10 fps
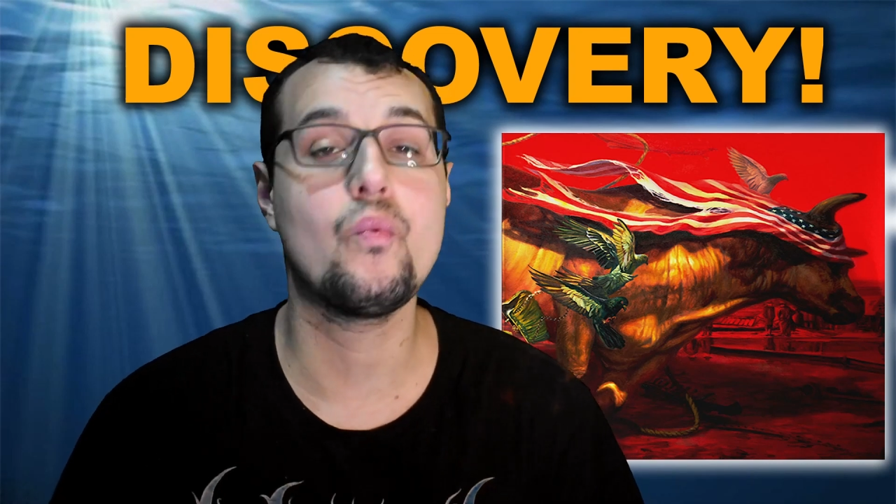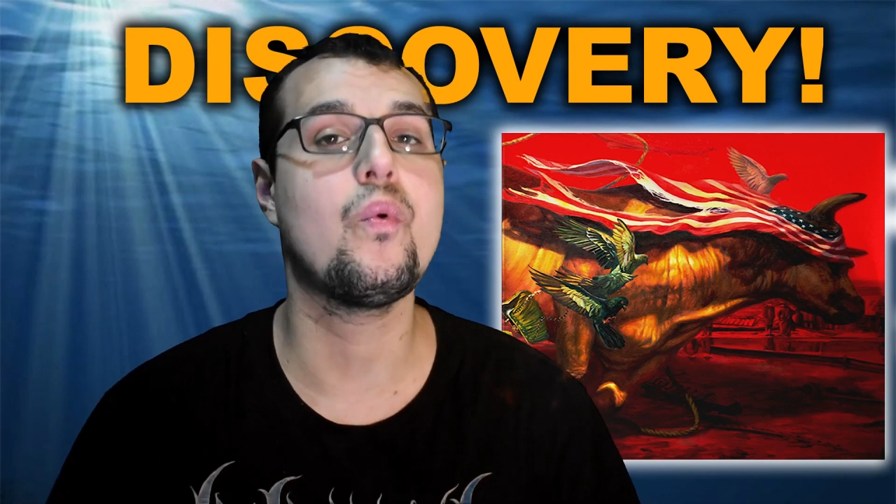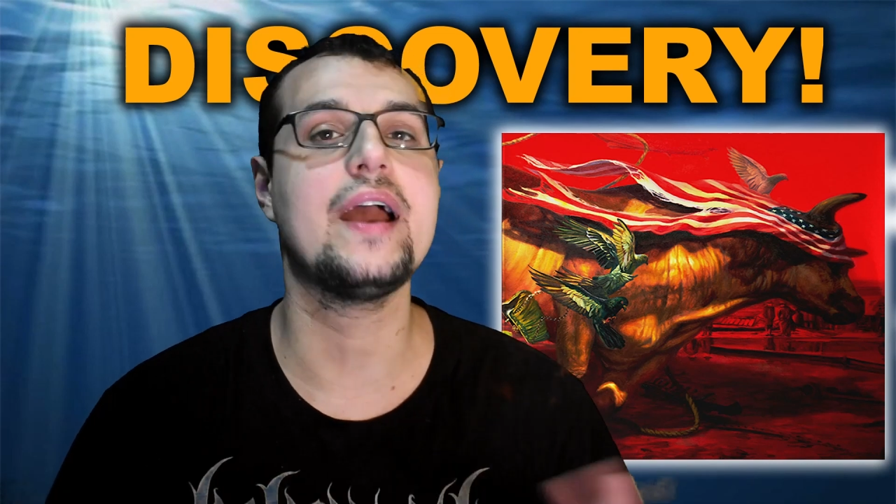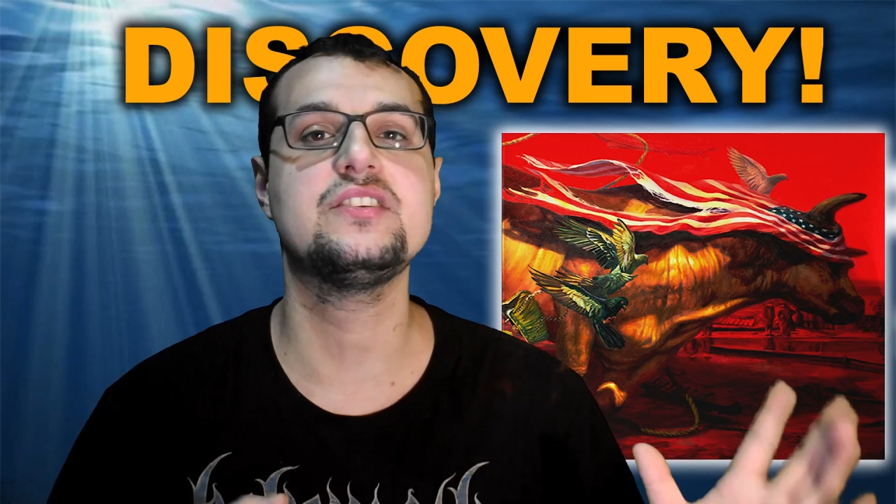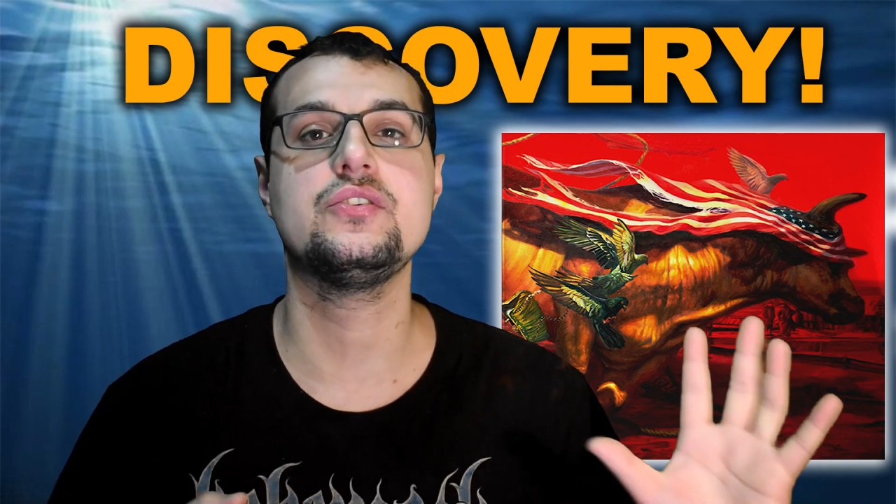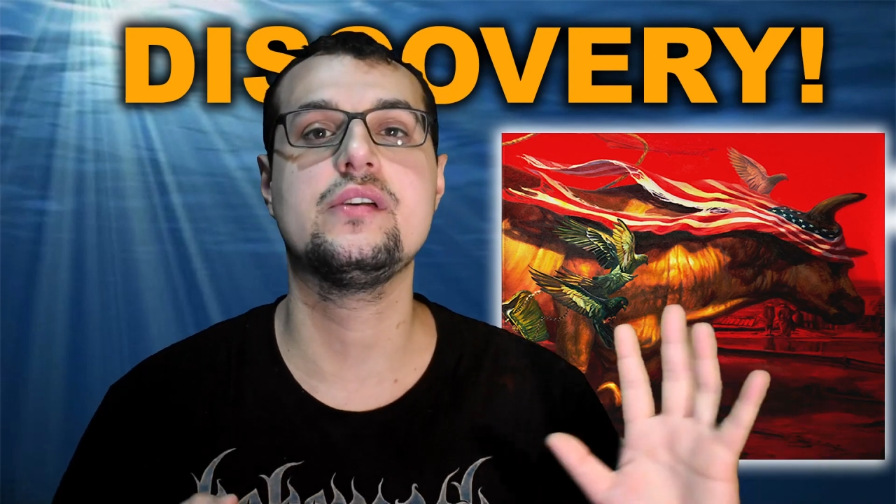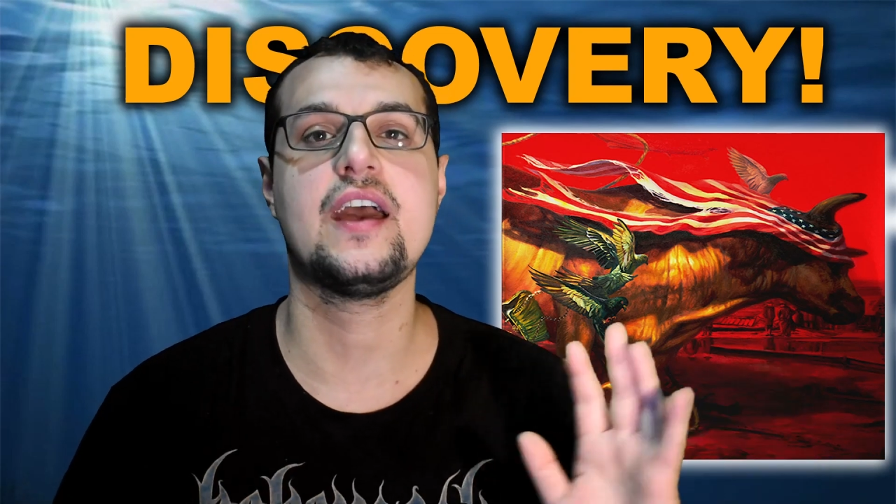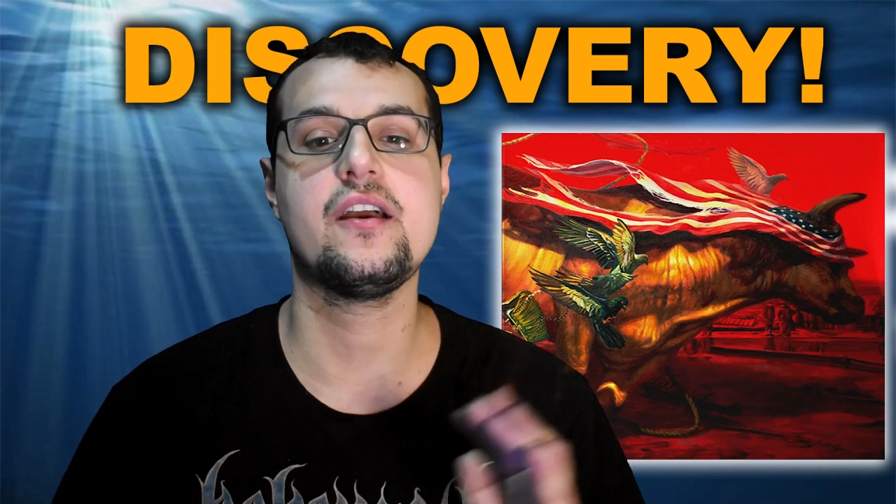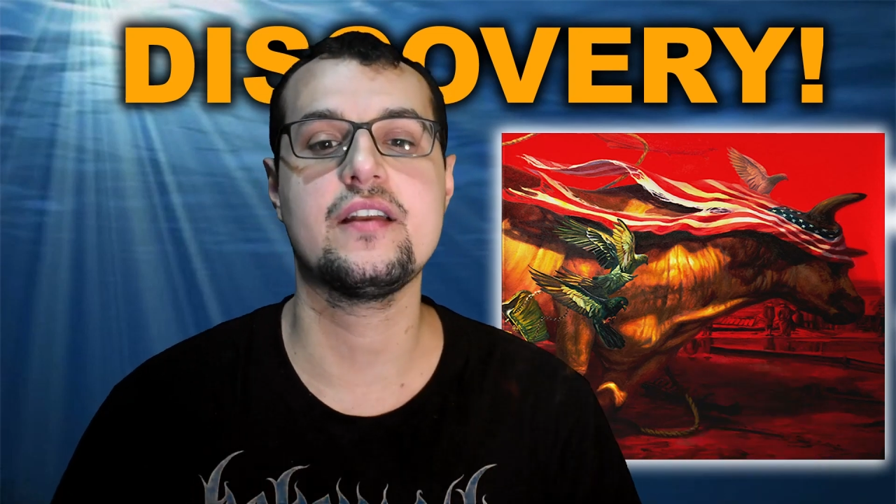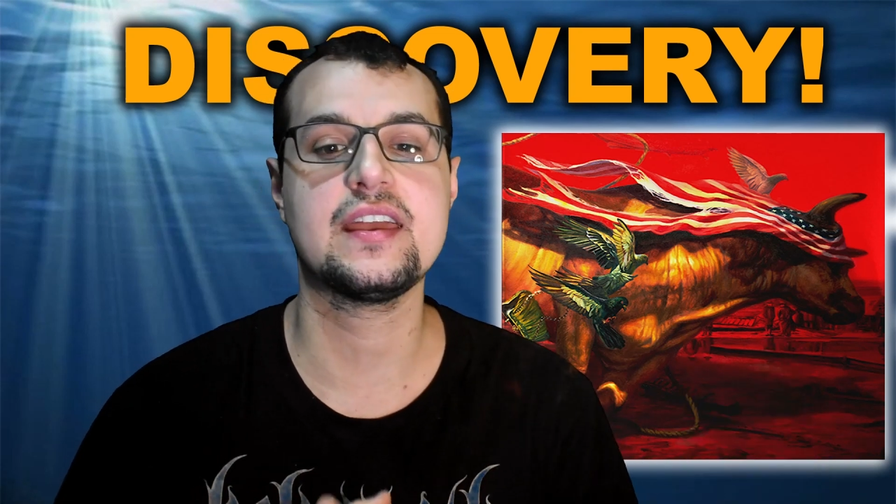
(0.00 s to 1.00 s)
way too
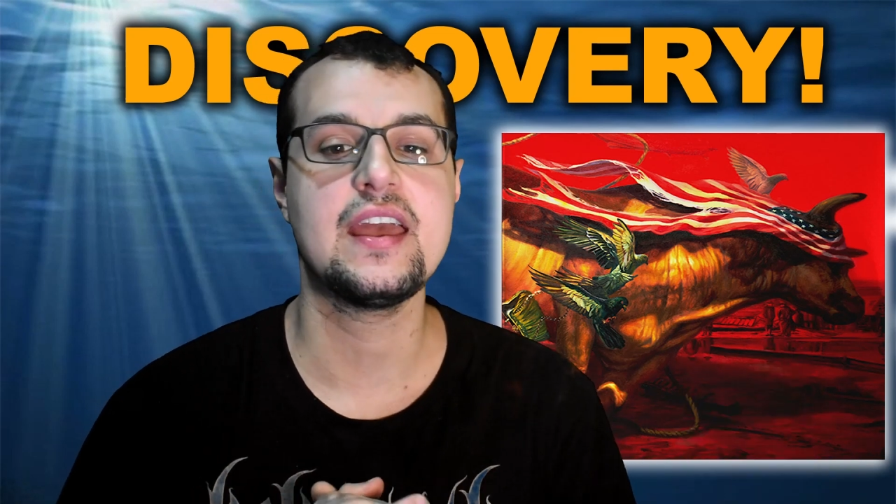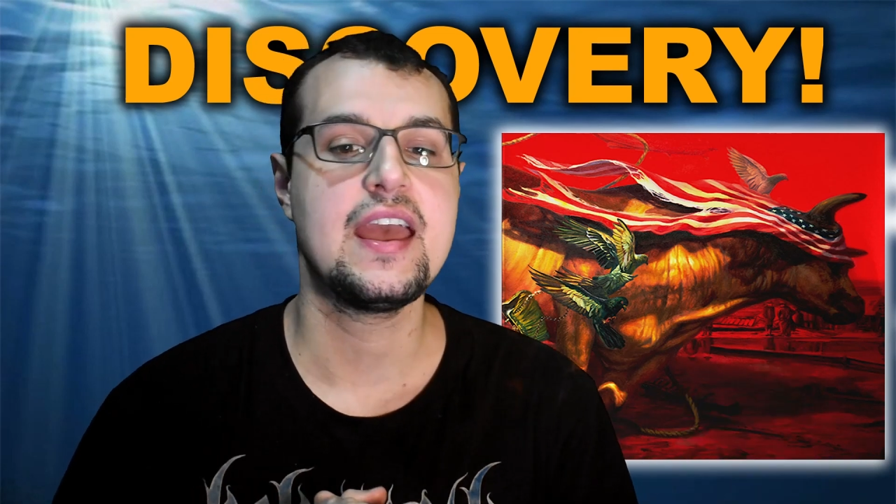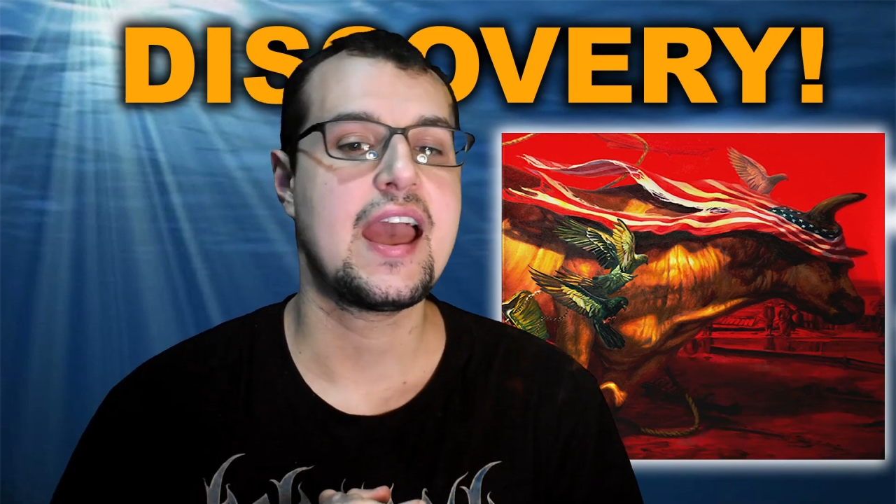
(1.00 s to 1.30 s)
chaotic,